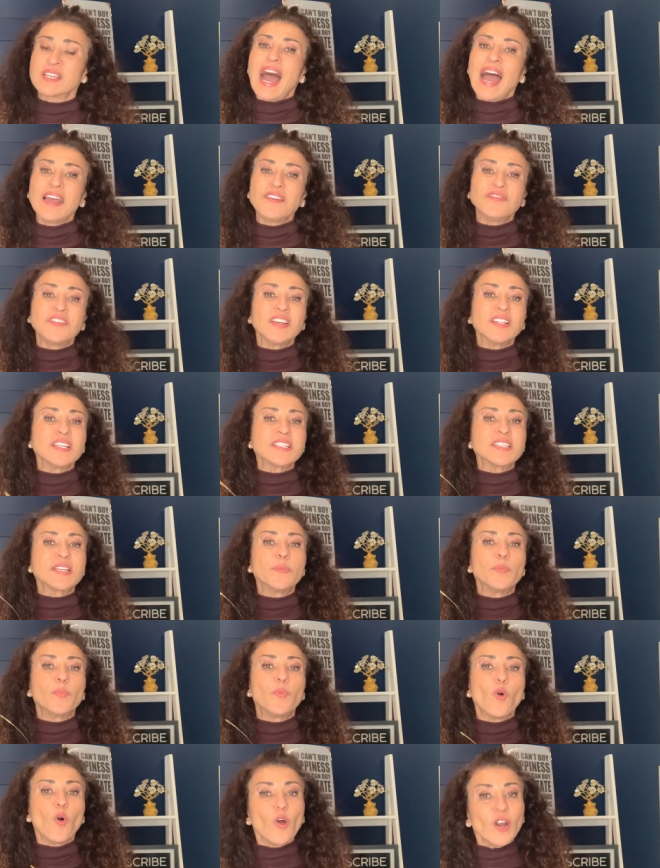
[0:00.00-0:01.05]
I feel it's
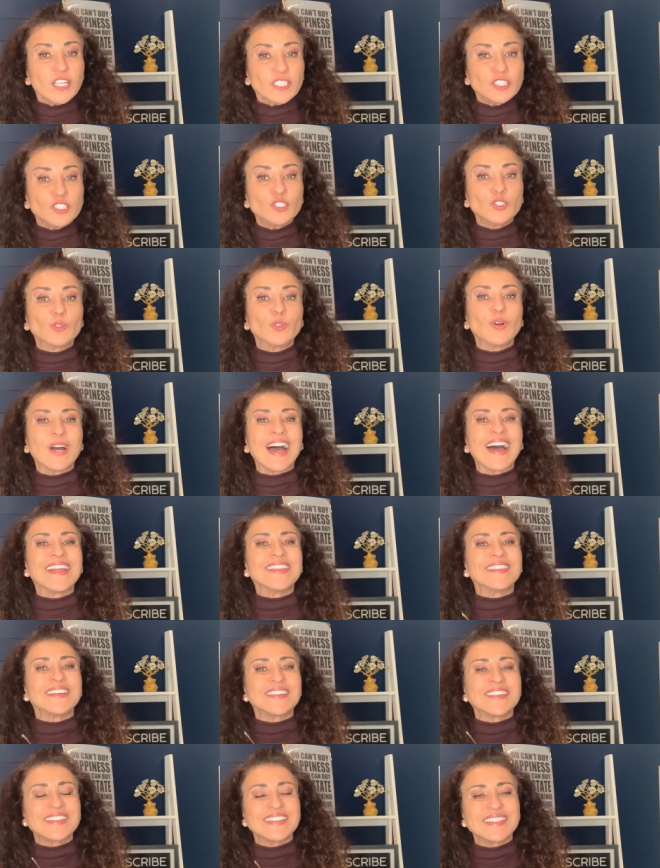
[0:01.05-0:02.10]
important to
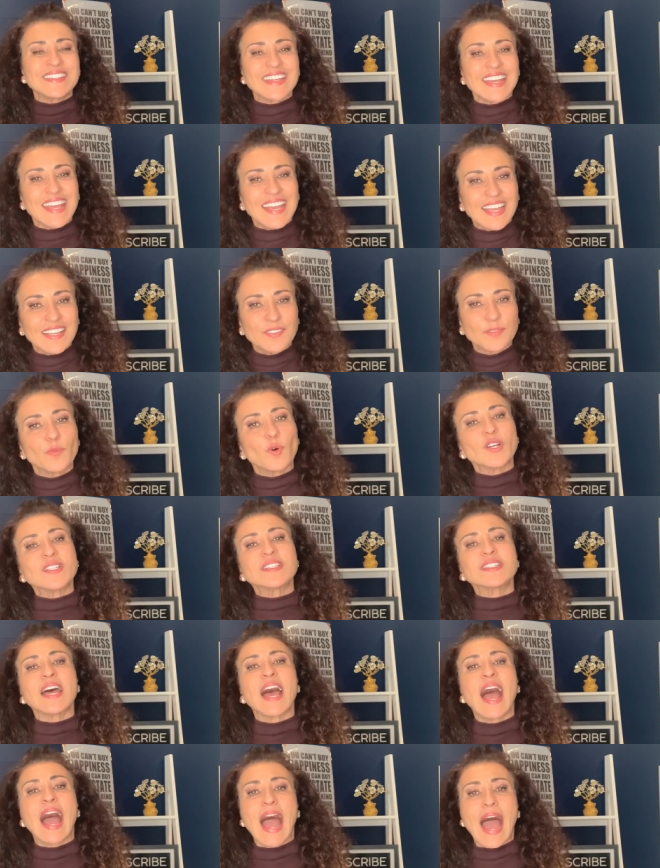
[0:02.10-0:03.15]
understand
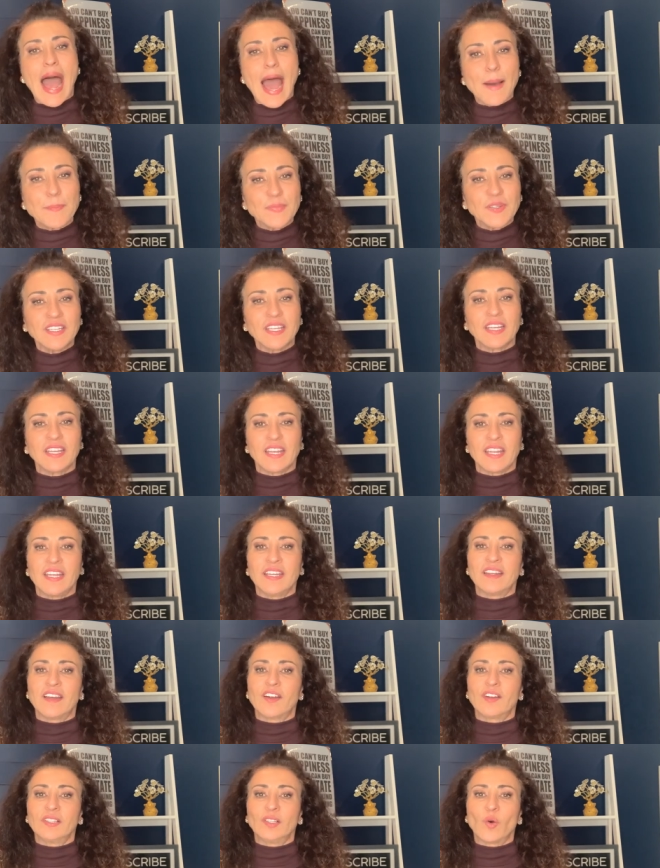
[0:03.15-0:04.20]
what's happening
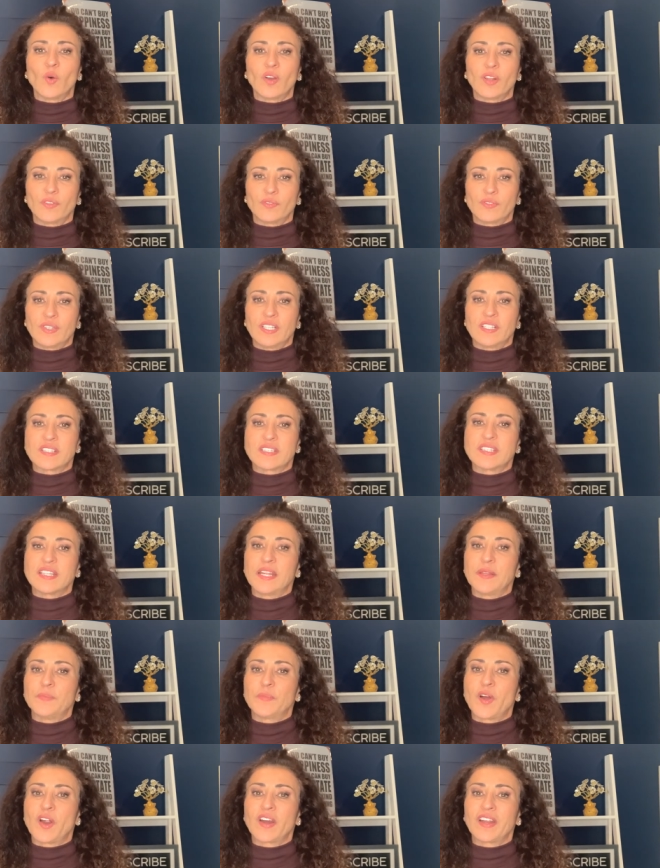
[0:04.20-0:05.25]
in our local real
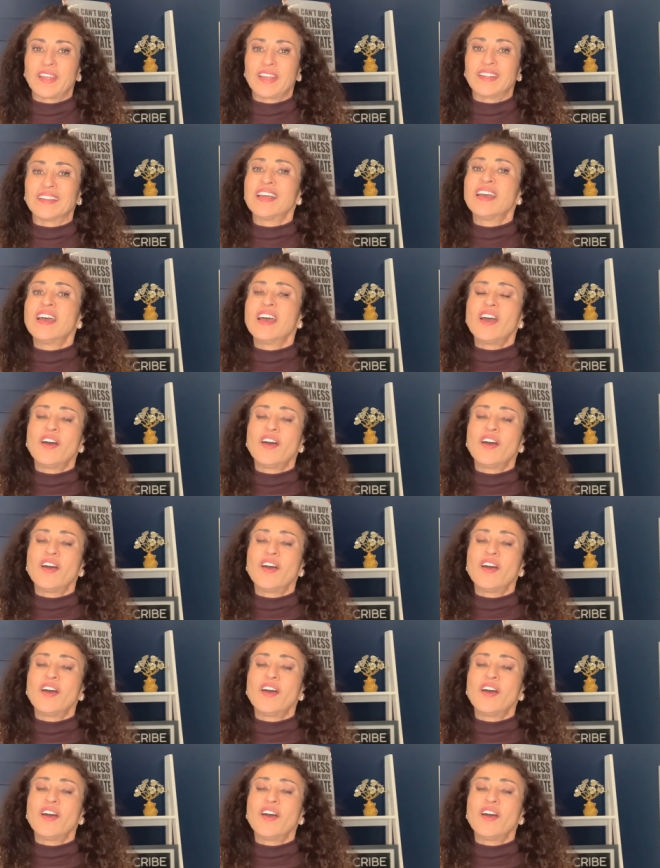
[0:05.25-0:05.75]
estate market